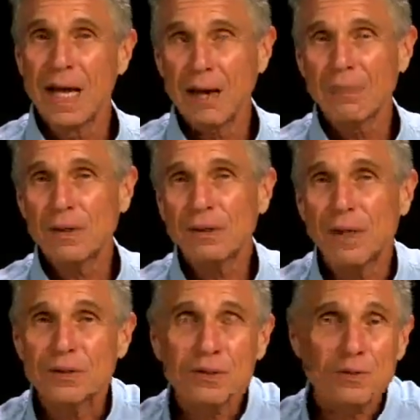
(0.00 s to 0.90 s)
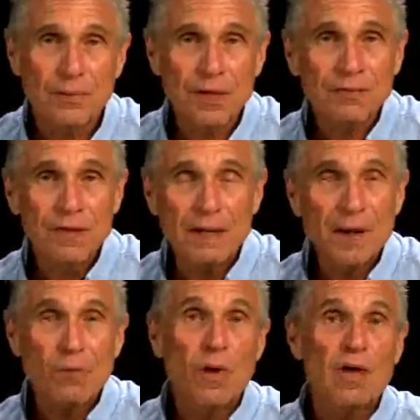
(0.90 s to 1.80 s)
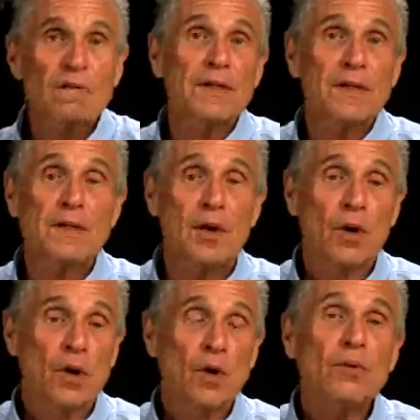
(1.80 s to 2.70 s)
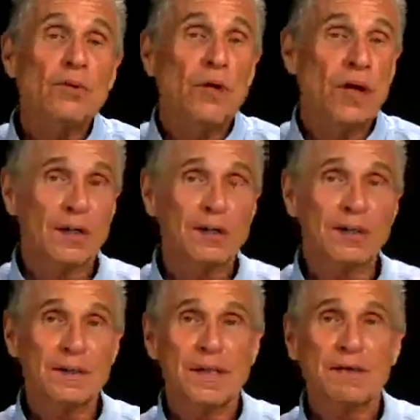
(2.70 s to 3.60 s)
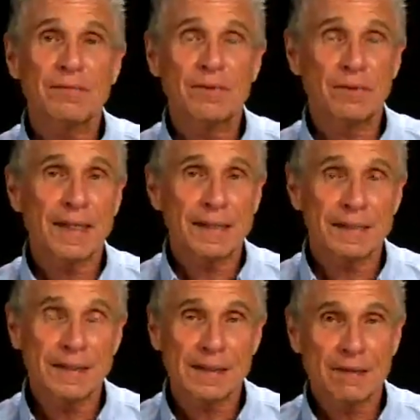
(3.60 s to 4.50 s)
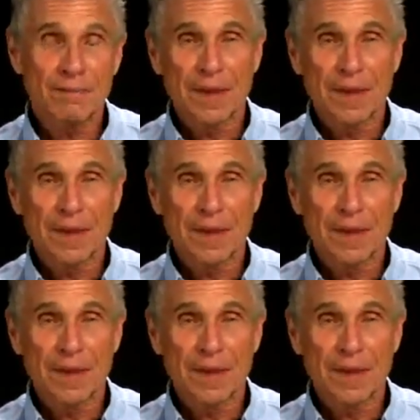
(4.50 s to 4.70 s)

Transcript: I want to talk to you briefly about one of the old gods of Greece,